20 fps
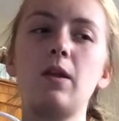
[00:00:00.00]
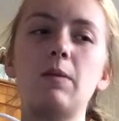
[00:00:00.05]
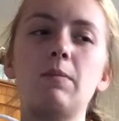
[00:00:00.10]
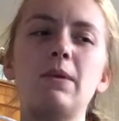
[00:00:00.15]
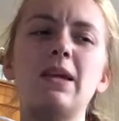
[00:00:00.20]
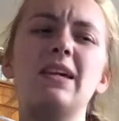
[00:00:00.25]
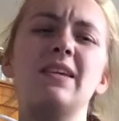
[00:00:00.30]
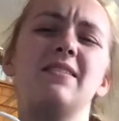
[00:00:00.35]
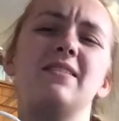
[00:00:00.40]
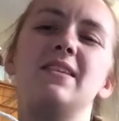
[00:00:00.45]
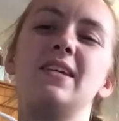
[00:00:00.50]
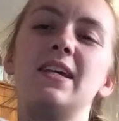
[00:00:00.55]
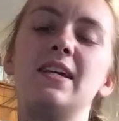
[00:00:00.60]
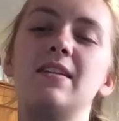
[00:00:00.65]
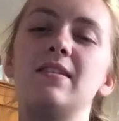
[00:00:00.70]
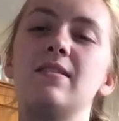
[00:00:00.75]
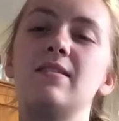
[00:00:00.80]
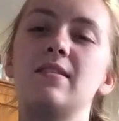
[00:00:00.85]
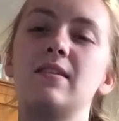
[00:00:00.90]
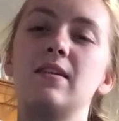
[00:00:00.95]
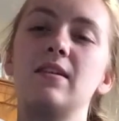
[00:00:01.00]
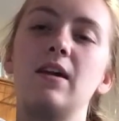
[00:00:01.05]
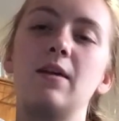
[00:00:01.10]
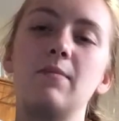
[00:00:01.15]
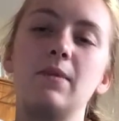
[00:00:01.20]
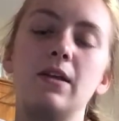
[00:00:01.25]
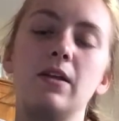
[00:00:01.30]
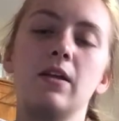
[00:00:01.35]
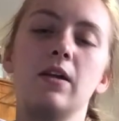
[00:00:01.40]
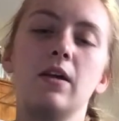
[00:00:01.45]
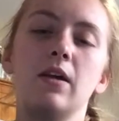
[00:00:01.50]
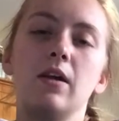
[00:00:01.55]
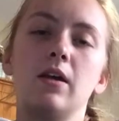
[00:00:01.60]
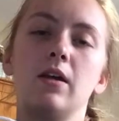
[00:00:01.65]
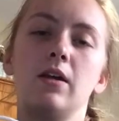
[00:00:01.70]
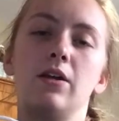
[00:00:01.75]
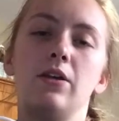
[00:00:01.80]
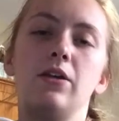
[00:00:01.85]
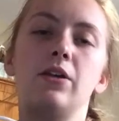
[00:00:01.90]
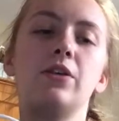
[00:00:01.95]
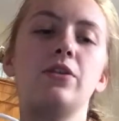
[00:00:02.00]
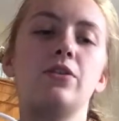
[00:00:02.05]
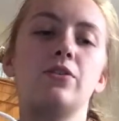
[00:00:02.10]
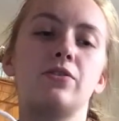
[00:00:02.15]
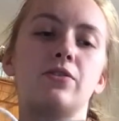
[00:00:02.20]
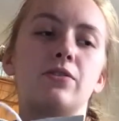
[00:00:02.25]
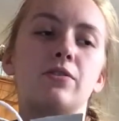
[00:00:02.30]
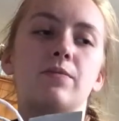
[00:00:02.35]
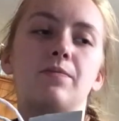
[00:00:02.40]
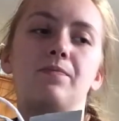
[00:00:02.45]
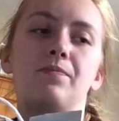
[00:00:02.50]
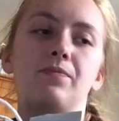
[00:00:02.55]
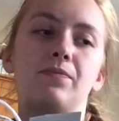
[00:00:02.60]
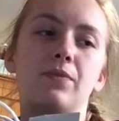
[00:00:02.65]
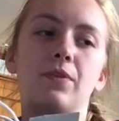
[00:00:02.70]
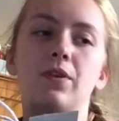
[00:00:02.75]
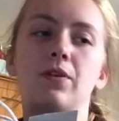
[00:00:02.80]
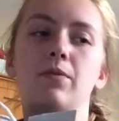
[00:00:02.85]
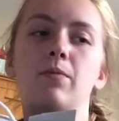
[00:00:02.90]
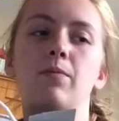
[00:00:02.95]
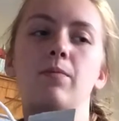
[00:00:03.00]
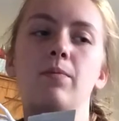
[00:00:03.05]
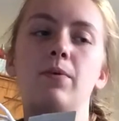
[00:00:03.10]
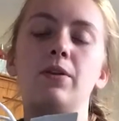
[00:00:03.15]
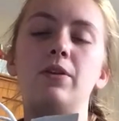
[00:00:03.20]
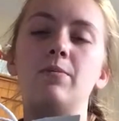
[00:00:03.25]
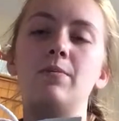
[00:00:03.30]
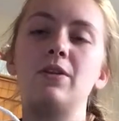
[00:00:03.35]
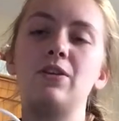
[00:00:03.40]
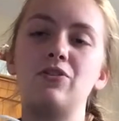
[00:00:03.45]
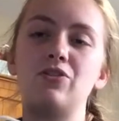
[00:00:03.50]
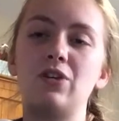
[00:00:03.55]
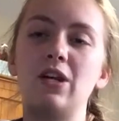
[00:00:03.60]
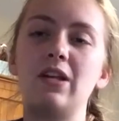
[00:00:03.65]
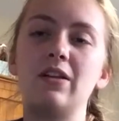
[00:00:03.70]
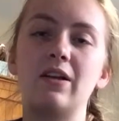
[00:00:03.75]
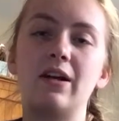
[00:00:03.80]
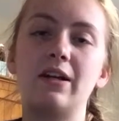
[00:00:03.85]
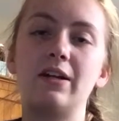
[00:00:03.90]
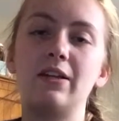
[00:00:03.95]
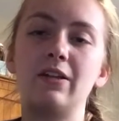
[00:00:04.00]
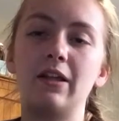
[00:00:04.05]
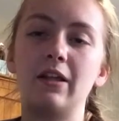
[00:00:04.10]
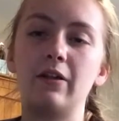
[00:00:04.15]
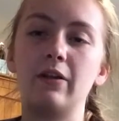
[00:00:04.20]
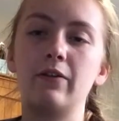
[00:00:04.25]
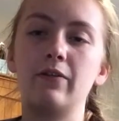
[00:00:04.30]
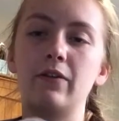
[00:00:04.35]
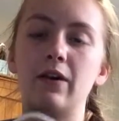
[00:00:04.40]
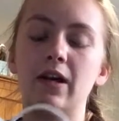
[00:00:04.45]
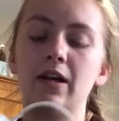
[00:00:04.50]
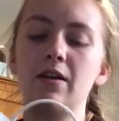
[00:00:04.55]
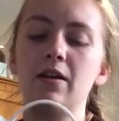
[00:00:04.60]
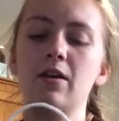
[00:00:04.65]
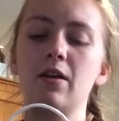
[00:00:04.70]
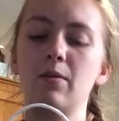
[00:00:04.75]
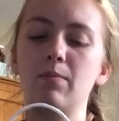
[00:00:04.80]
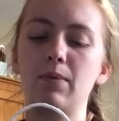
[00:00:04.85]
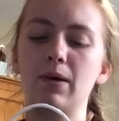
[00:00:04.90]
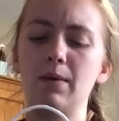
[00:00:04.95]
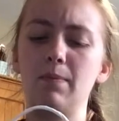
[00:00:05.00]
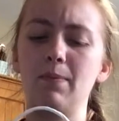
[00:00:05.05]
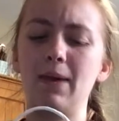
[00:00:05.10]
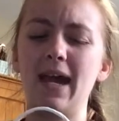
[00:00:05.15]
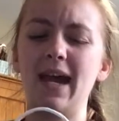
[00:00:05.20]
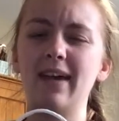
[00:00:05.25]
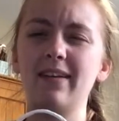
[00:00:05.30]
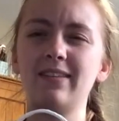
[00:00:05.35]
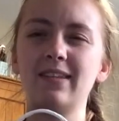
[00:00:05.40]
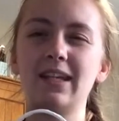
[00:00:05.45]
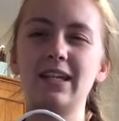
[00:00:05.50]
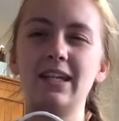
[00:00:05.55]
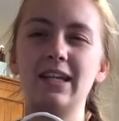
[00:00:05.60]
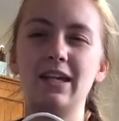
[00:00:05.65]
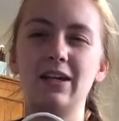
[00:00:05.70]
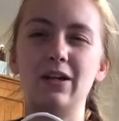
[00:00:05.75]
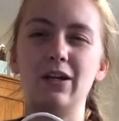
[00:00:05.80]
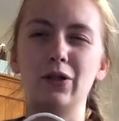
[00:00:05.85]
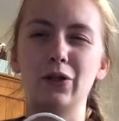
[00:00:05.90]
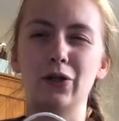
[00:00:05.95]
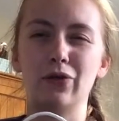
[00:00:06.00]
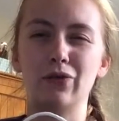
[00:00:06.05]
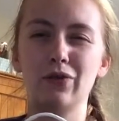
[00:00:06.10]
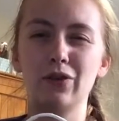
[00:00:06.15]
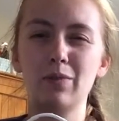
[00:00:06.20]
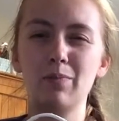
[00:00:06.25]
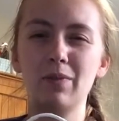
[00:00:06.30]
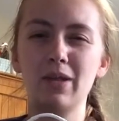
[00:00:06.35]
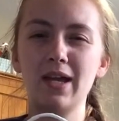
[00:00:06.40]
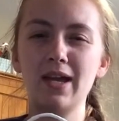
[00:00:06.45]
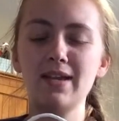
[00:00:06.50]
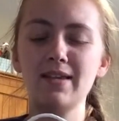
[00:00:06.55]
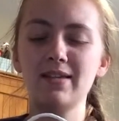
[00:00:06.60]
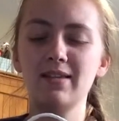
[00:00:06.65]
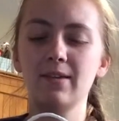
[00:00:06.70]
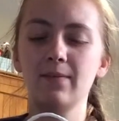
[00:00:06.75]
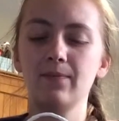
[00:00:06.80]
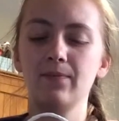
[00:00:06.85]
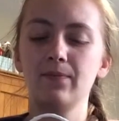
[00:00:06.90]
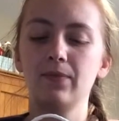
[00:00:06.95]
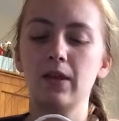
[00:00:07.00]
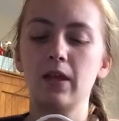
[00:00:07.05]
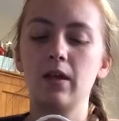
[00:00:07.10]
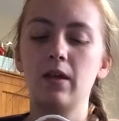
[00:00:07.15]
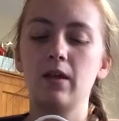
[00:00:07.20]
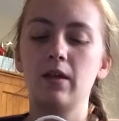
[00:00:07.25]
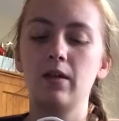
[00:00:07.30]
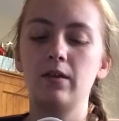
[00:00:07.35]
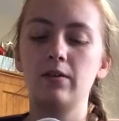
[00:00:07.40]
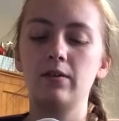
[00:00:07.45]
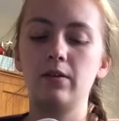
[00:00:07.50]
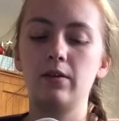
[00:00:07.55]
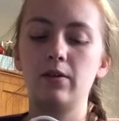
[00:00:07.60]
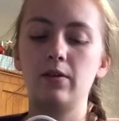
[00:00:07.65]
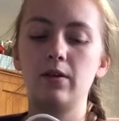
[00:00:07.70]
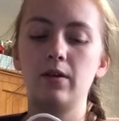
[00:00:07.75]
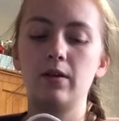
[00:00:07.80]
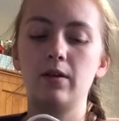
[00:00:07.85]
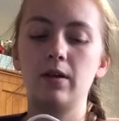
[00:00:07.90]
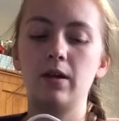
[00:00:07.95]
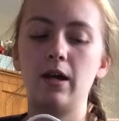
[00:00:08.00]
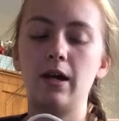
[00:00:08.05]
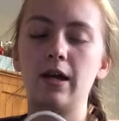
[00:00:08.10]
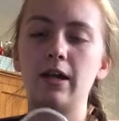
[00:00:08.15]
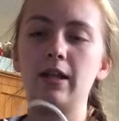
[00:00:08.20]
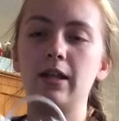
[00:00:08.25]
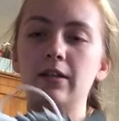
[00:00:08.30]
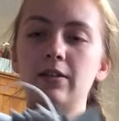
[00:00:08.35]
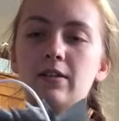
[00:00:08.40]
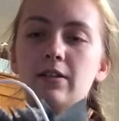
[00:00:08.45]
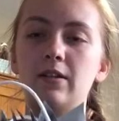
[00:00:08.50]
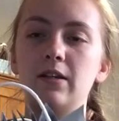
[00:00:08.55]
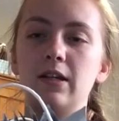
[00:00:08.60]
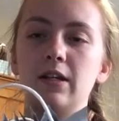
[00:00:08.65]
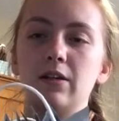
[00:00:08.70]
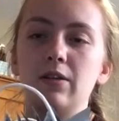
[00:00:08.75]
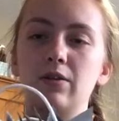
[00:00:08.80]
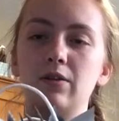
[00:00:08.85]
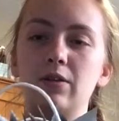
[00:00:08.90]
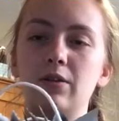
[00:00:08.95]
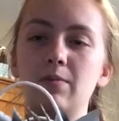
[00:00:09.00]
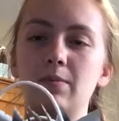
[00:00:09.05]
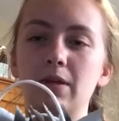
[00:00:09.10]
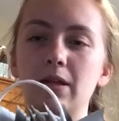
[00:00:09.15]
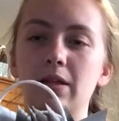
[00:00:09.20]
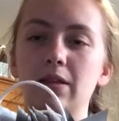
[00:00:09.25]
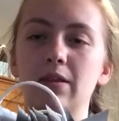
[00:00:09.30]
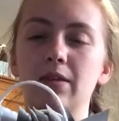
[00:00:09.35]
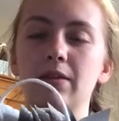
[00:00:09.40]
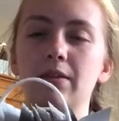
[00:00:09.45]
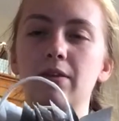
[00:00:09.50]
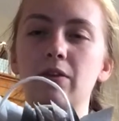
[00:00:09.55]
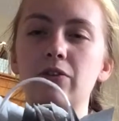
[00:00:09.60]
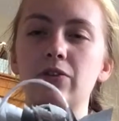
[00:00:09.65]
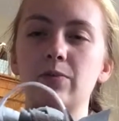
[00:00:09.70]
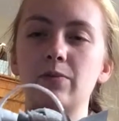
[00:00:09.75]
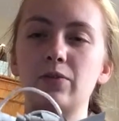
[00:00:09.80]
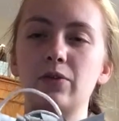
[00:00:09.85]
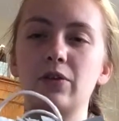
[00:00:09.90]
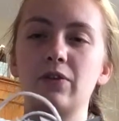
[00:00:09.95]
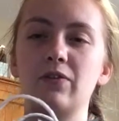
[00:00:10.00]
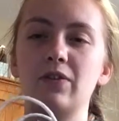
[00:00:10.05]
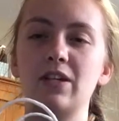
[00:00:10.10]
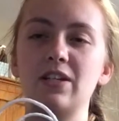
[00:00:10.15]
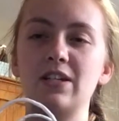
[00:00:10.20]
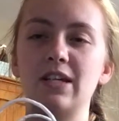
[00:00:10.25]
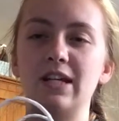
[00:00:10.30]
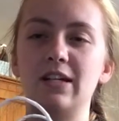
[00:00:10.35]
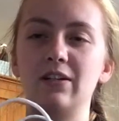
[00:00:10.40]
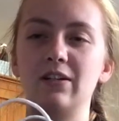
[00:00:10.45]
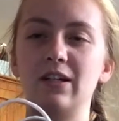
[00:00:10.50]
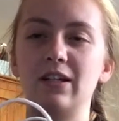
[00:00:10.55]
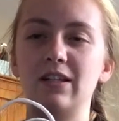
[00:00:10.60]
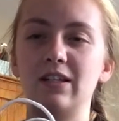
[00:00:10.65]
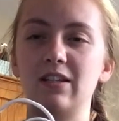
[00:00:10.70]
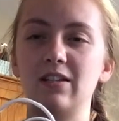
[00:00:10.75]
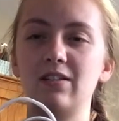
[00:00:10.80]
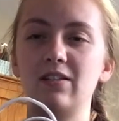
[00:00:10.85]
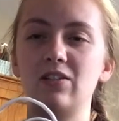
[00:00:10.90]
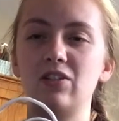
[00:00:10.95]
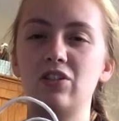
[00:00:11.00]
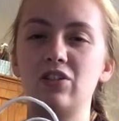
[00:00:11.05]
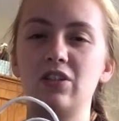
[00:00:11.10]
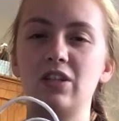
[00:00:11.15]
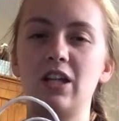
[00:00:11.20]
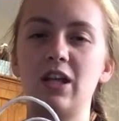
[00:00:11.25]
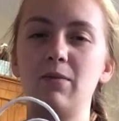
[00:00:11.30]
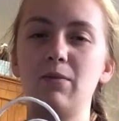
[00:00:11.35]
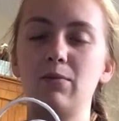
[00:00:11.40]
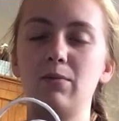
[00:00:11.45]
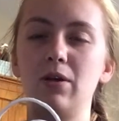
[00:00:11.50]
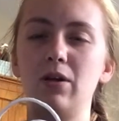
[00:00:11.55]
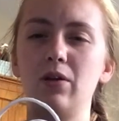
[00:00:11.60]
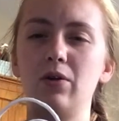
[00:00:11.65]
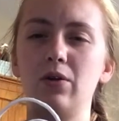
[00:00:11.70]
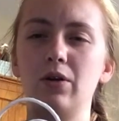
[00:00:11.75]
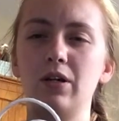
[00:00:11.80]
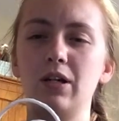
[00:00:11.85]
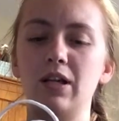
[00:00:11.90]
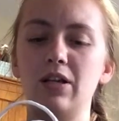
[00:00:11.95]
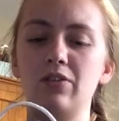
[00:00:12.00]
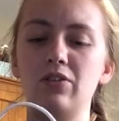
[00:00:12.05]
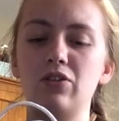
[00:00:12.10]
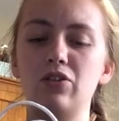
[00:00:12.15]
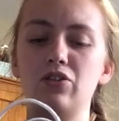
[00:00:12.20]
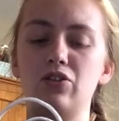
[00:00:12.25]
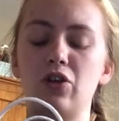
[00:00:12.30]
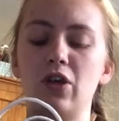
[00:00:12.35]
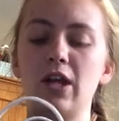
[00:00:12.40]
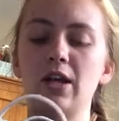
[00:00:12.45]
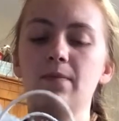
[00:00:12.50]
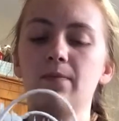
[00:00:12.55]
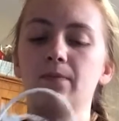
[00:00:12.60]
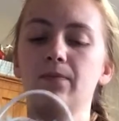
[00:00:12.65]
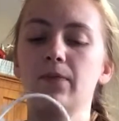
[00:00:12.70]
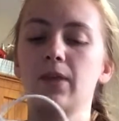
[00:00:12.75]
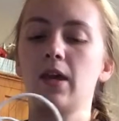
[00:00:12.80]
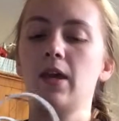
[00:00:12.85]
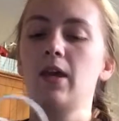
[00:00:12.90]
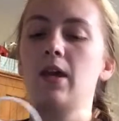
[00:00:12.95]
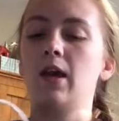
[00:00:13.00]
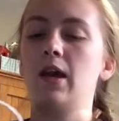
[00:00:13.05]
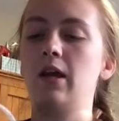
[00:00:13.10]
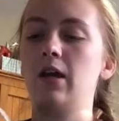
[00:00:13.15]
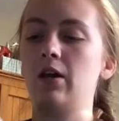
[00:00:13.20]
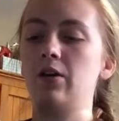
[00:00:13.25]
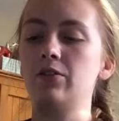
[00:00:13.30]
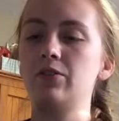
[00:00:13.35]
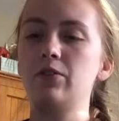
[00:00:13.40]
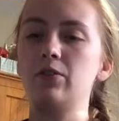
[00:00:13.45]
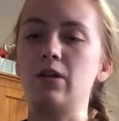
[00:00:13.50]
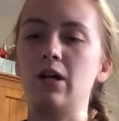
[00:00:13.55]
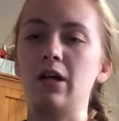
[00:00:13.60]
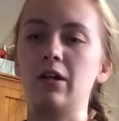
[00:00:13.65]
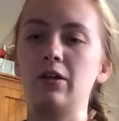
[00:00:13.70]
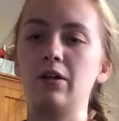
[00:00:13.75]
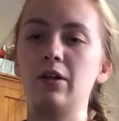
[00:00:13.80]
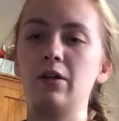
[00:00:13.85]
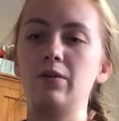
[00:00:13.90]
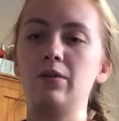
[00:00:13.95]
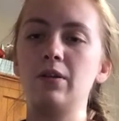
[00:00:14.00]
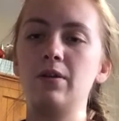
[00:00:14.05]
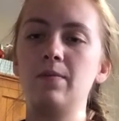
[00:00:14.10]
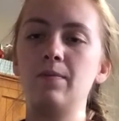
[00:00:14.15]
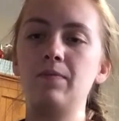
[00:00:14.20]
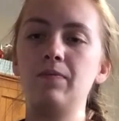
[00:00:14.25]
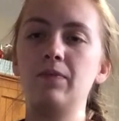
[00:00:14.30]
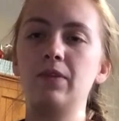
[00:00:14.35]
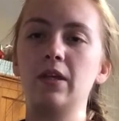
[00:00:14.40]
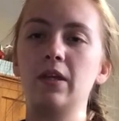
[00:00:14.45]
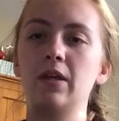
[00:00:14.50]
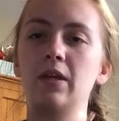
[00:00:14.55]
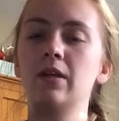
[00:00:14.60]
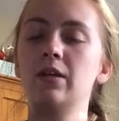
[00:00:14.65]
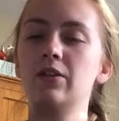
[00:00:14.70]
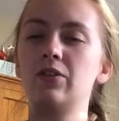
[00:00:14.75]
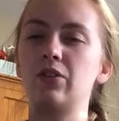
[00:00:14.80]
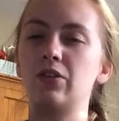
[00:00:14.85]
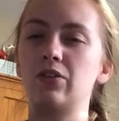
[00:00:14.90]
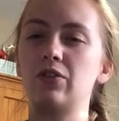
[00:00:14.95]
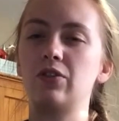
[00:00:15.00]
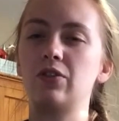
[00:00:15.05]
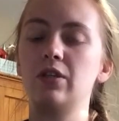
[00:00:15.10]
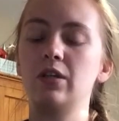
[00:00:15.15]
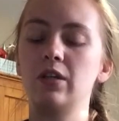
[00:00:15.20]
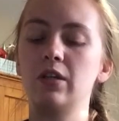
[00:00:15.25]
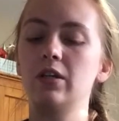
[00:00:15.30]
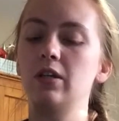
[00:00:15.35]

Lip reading: Because tins, I mean, you can just put them in a straight line and they look fine, but bags kind of get all over the place. So I like to include them in some sort of container like this just to keep them all organized and straight. And I also color code them just